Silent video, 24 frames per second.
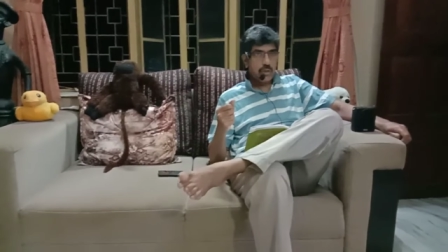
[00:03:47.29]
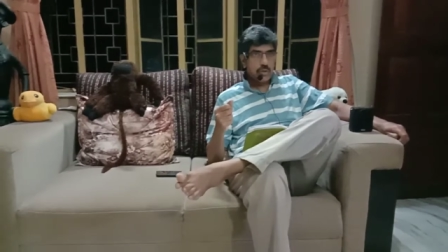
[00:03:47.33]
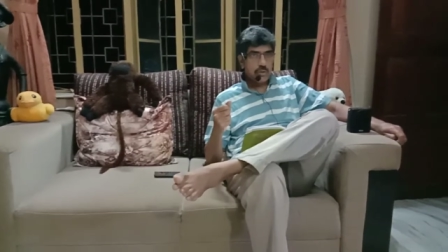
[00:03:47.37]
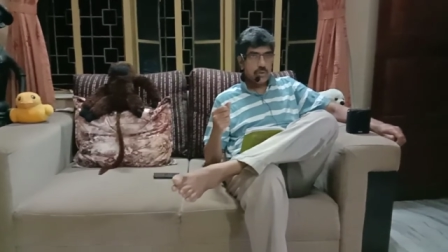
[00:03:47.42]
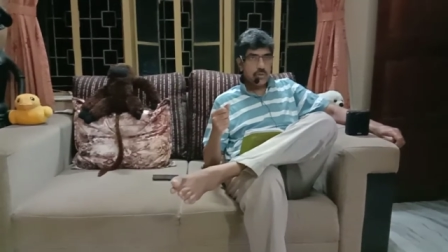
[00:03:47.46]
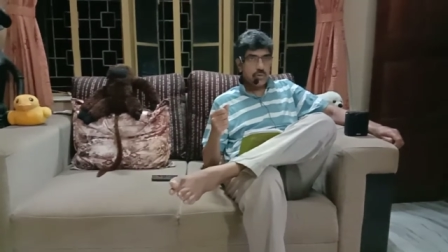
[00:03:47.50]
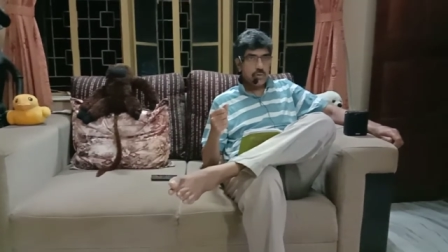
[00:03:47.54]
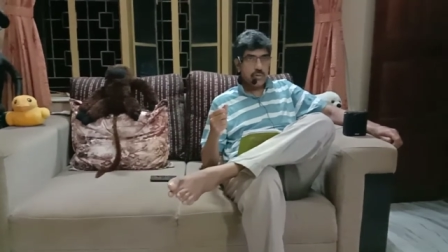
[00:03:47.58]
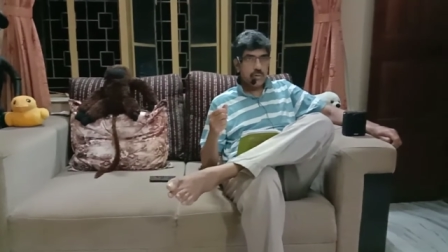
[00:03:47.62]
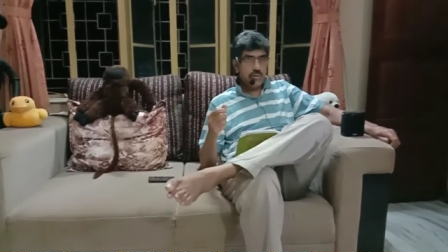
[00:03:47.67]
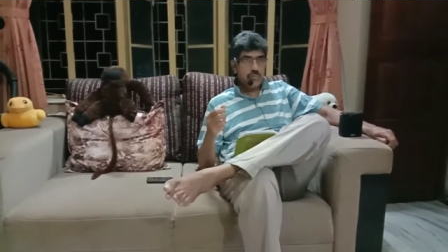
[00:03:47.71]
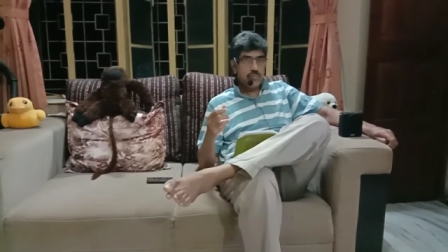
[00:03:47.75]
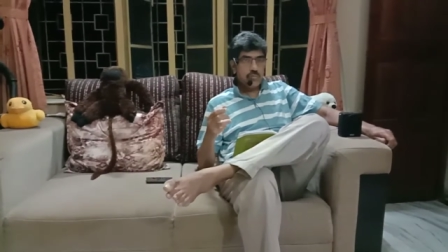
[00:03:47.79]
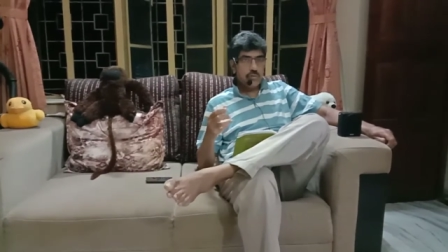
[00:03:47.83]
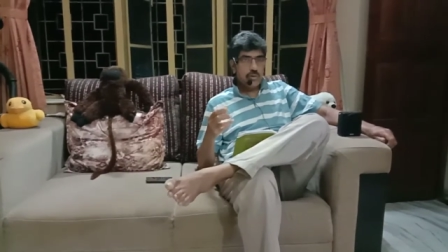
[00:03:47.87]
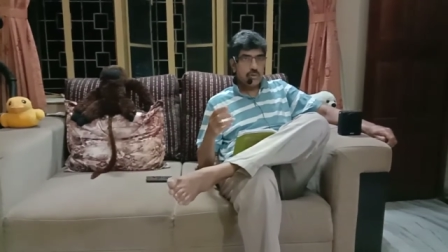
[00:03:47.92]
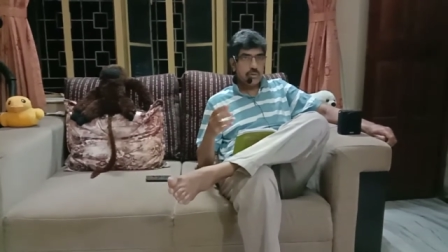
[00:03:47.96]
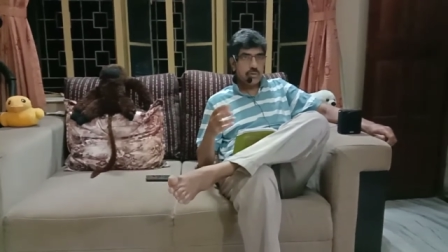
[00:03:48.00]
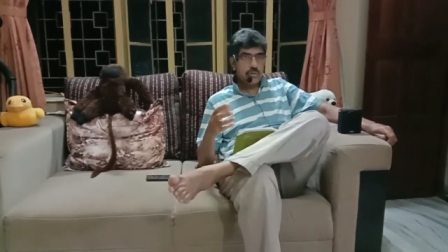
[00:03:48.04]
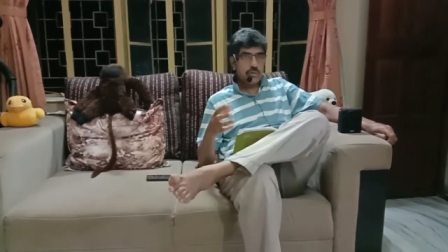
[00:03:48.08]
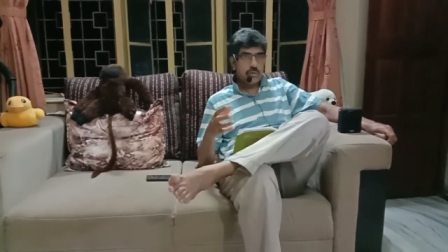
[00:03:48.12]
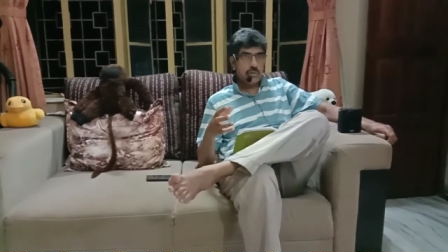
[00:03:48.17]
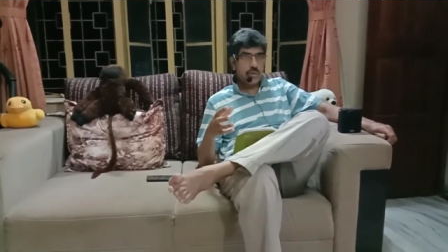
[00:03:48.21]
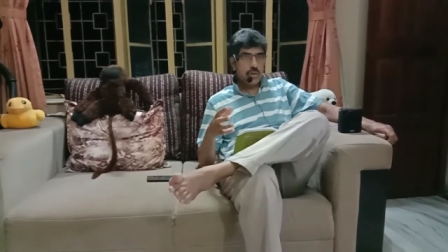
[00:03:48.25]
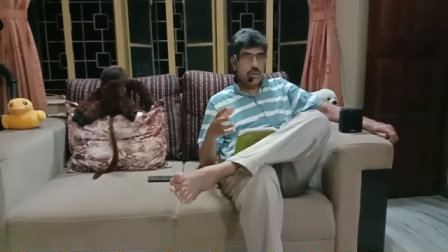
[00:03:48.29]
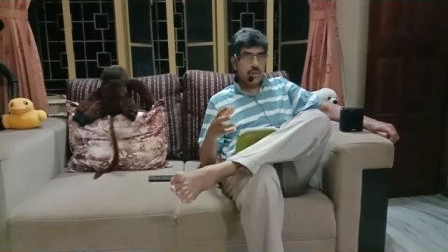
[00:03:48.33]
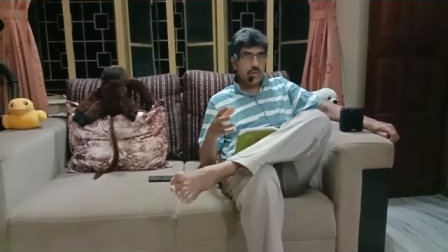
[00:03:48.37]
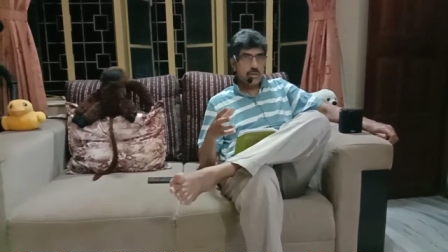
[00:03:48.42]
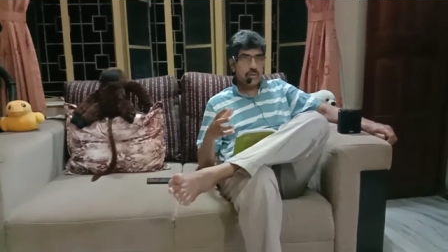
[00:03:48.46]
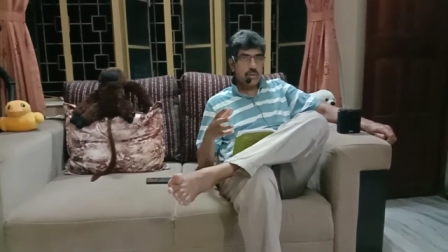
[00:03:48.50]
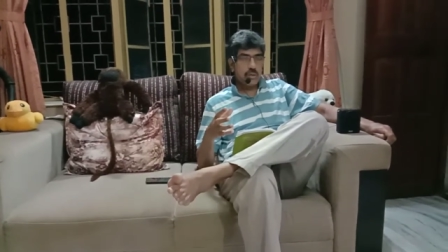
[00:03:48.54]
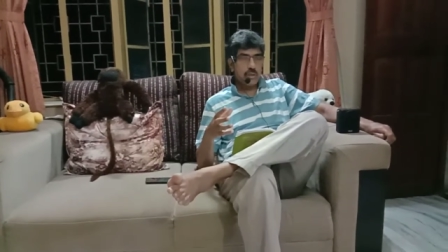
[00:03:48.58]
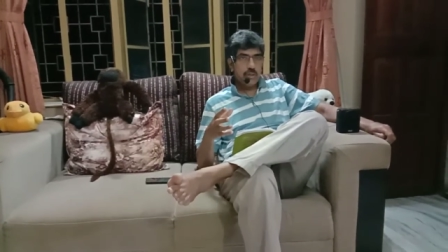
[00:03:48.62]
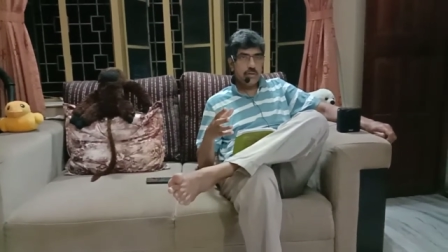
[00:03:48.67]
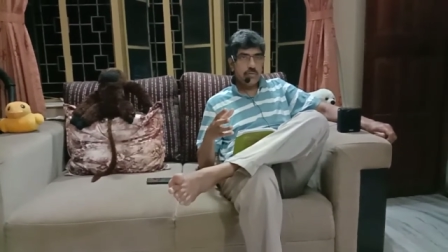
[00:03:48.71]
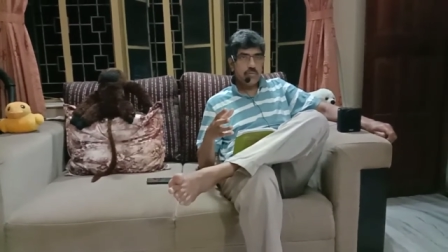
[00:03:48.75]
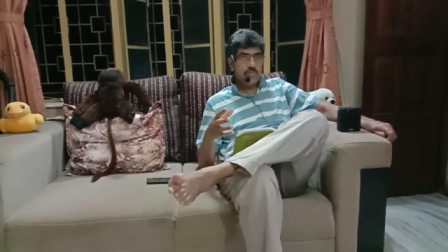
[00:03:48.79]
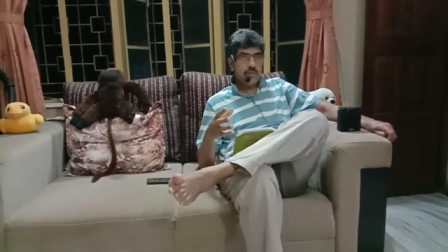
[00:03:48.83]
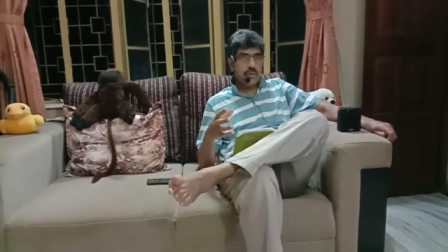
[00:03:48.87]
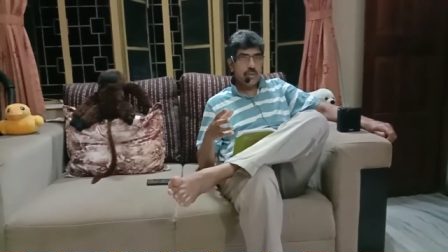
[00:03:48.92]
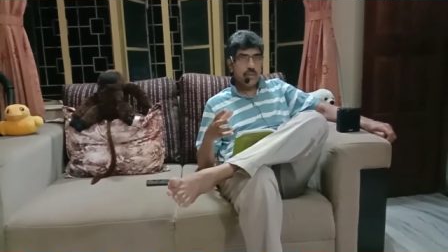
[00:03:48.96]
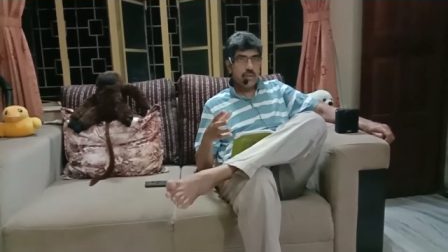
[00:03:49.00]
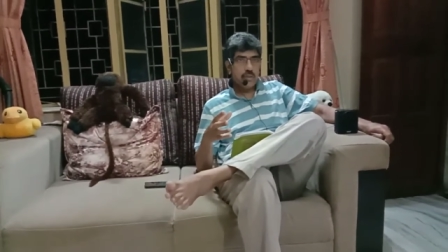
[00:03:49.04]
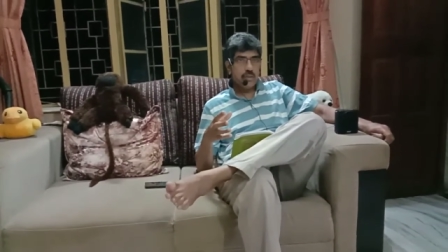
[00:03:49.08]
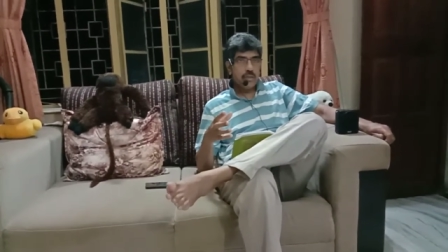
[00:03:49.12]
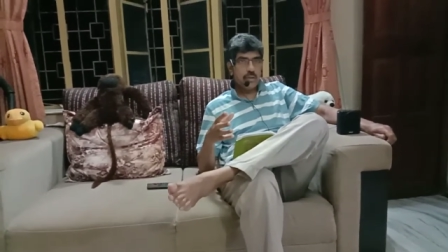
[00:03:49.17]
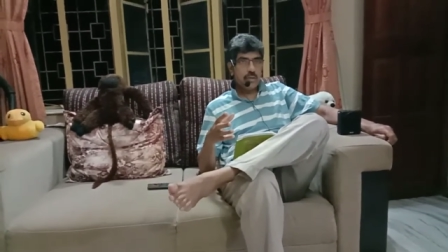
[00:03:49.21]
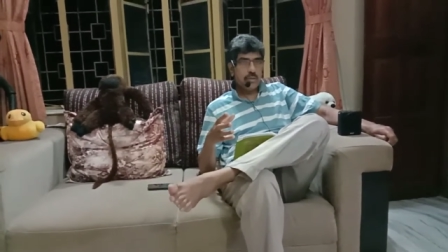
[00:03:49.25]
So it was not a
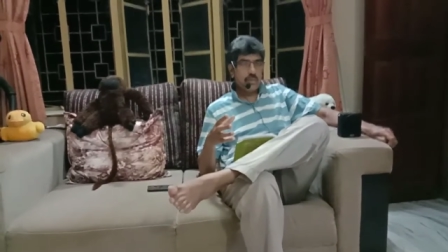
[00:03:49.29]
very